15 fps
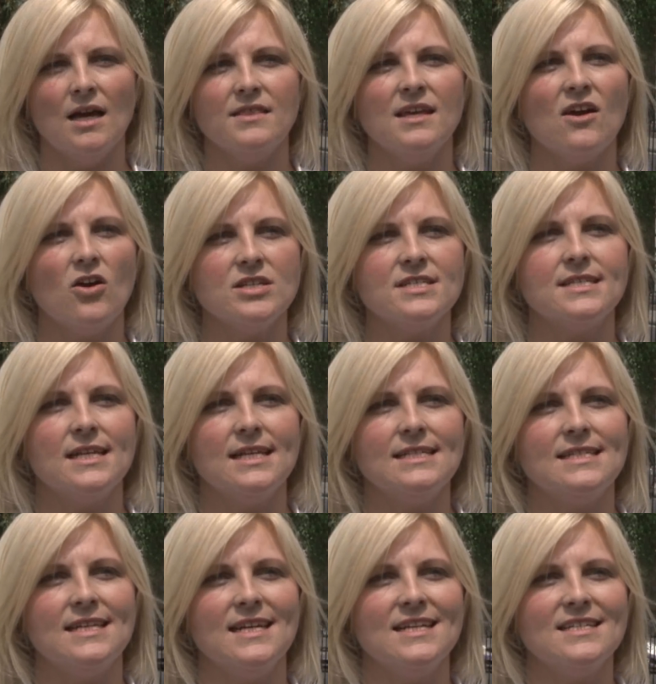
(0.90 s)
I think
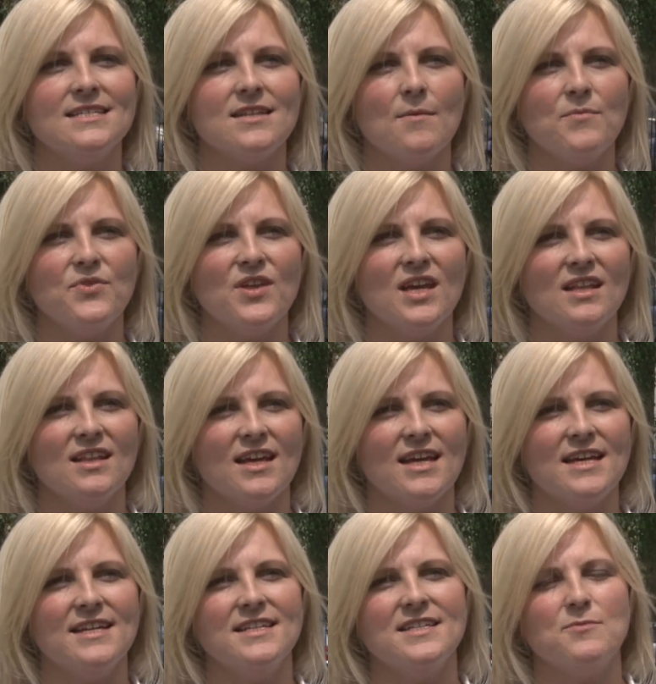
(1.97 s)
hostility is something
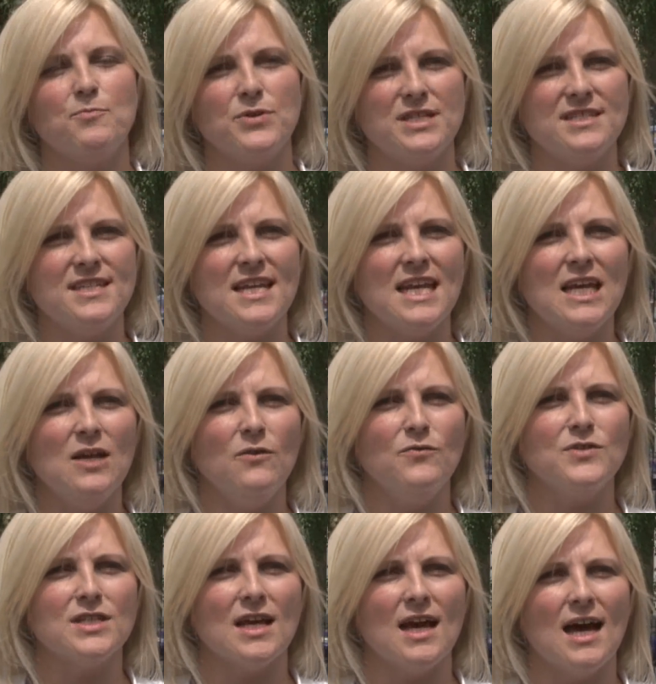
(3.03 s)
that is
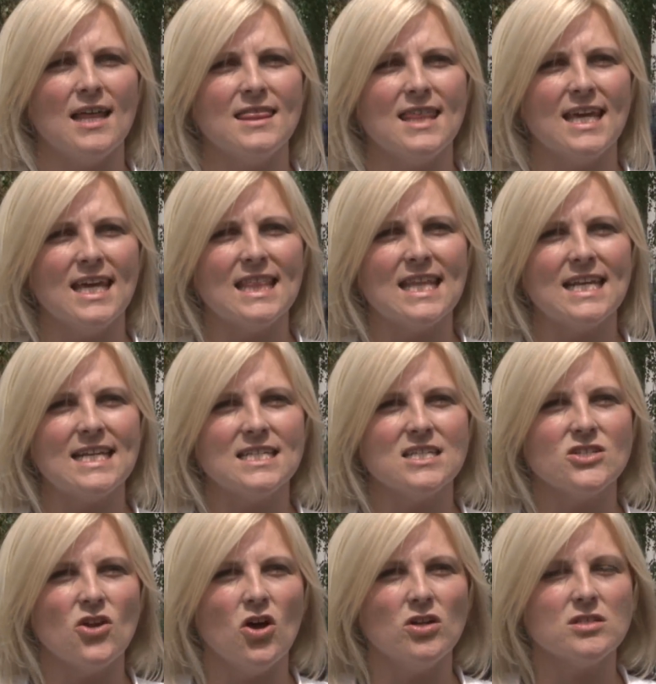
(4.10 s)
perceived. I think that
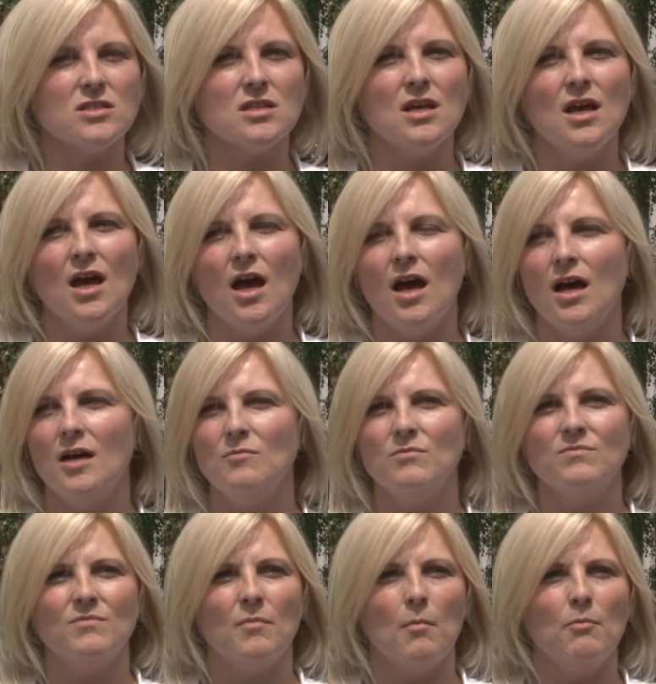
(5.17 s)
it's not
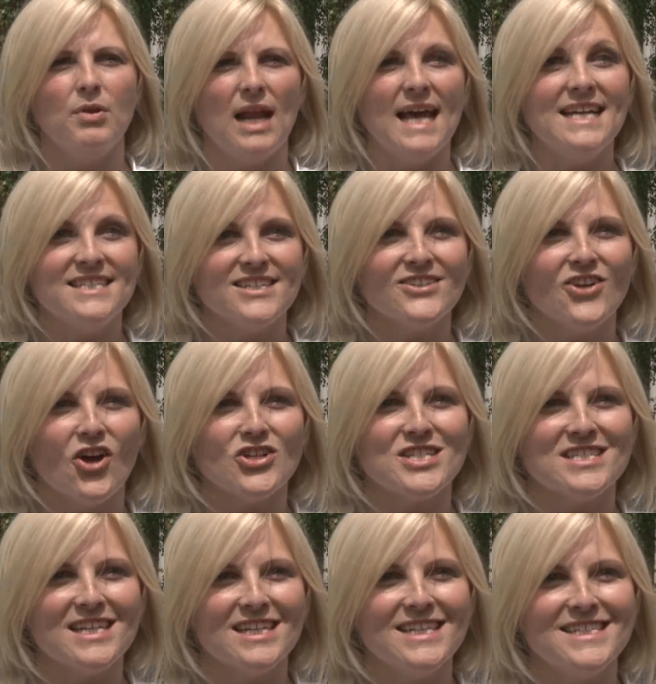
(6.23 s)
blatant
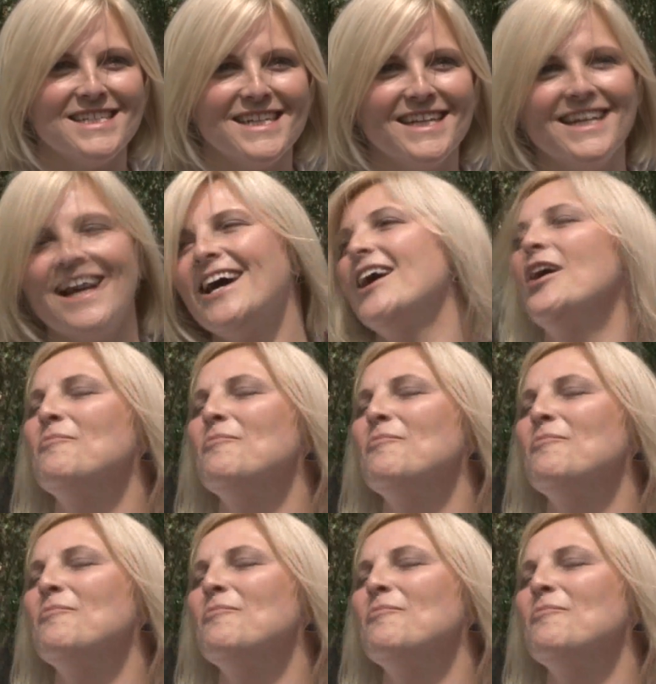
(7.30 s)
hostility.